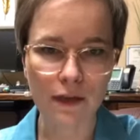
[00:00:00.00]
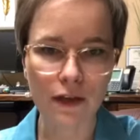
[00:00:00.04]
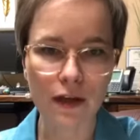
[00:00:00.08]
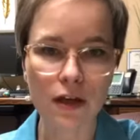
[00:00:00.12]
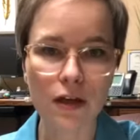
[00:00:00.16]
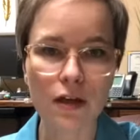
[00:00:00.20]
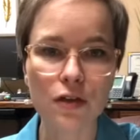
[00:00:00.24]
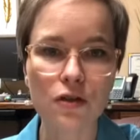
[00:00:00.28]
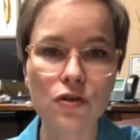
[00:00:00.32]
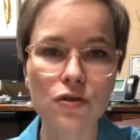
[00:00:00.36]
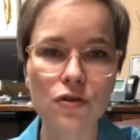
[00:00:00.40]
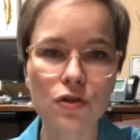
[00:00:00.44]
that
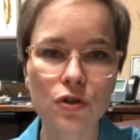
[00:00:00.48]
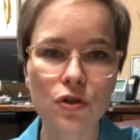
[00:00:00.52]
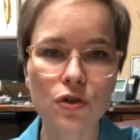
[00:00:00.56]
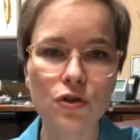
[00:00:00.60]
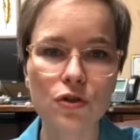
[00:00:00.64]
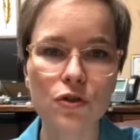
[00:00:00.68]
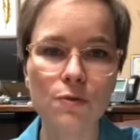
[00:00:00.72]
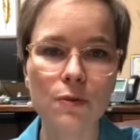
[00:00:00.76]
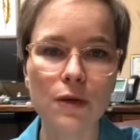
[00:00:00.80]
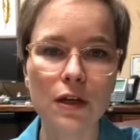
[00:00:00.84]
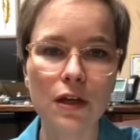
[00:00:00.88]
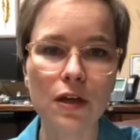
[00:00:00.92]

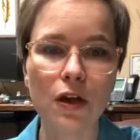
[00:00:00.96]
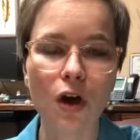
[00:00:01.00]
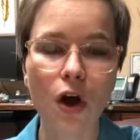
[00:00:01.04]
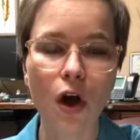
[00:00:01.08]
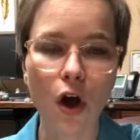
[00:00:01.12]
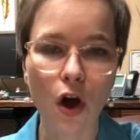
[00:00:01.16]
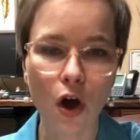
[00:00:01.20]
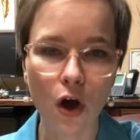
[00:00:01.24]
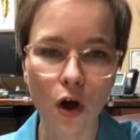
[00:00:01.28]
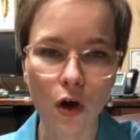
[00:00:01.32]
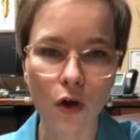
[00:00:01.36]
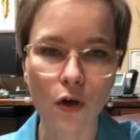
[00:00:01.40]
concerns me
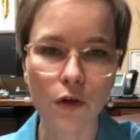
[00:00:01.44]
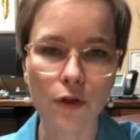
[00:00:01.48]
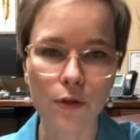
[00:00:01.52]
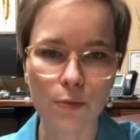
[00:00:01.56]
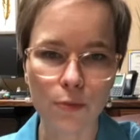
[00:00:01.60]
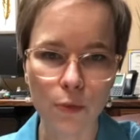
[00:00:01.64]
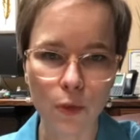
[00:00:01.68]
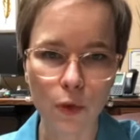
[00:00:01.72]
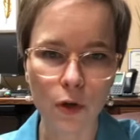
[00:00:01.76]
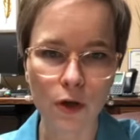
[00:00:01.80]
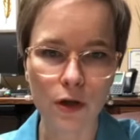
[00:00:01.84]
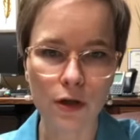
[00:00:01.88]
all the
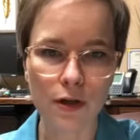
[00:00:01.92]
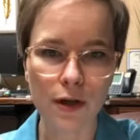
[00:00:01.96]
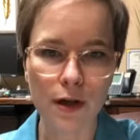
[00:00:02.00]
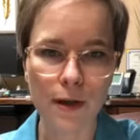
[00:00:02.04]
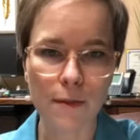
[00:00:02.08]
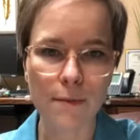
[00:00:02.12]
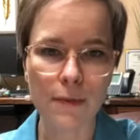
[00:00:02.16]
more,